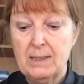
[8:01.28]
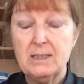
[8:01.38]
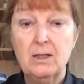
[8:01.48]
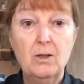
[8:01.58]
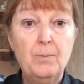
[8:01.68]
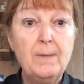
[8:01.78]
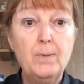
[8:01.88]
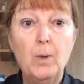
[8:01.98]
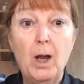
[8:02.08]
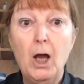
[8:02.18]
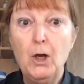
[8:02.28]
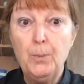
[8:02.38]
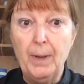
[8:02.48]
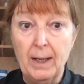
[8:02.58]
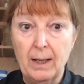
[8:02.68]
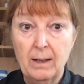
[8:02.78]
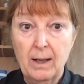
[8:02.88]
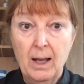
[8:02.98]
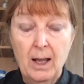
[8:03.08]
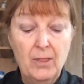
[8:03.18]
And so the people were hoping
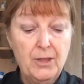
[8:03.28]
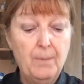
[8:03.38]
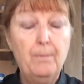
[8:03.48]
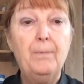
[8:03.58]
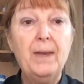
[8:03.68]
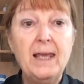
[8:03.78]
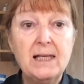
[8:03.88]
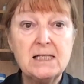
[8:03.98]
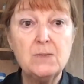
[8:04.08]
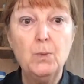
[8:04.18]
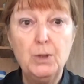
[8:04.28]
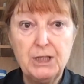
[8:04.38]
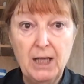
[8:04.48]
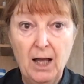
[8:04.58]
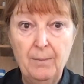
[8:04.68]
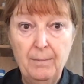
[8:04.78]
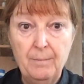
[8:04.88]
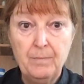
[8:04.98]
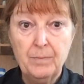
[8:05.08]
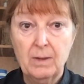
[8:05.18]
that peace would
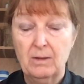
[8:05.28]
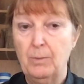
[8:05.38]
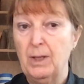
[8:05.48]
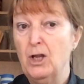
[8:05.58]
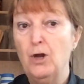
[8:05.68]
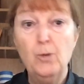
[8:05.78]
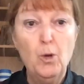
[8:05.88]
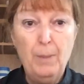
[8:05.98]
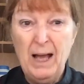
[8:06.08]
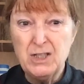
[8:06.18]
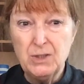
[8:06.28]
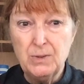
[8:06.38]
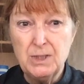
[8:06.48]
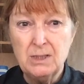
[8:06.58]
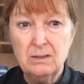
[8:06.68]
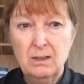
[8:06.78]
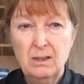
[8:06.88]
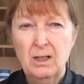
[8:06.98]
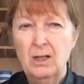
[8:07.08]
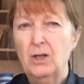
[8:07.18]
come, there'd be no more battles,
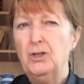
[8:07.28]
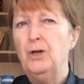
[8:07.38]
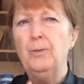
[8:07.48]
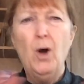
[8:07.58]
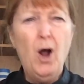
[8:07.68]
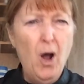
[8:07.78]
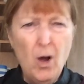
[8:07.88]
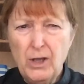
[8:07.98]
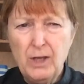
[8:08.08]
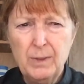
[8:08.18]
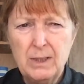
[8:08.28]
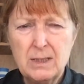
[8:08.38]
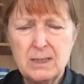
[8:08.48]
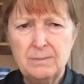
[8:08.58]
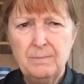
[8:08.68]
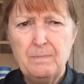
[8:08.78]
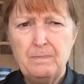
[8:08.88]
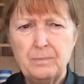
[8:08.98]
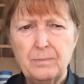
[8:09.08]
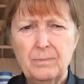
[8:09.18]
no more arguments,
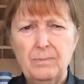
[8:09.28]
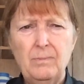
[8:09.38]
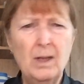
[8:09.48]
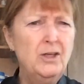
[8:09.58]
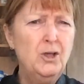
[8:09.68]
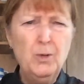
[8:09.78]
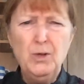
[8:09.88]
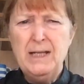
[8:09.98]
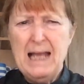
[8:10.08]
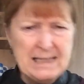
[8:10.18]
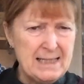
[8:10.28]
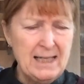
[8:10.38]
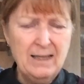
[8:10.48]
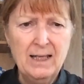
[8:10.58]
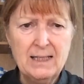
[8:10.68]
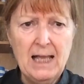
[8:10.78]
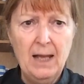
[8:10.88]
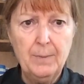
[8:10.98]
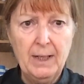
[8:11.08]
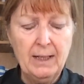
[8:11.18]
no more nasty things
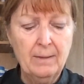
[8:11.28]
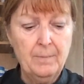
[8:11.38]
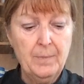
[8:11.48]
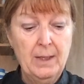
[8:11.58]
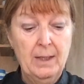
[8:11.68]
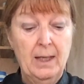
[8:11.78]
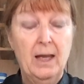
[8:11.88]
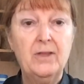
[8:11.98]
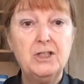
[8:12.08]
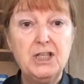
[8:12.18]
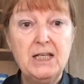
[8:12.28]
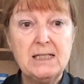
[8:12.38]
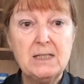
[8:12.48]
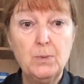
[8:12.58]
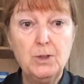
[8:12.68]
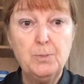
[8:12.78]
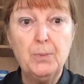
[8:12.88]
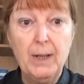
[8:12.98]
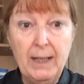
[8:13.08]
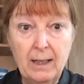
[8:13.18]
happening, and that Jesus would
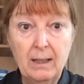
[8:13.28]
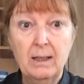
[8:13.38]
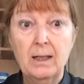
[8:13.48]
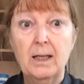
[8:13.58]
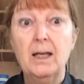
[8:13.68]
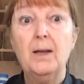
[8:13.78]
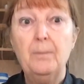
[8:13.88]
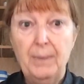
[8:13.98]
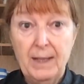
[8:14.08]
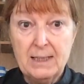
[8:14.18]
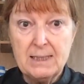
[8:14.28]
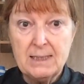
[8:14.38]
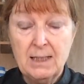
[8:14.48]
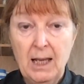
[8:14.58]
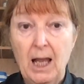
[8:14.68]
bring peace.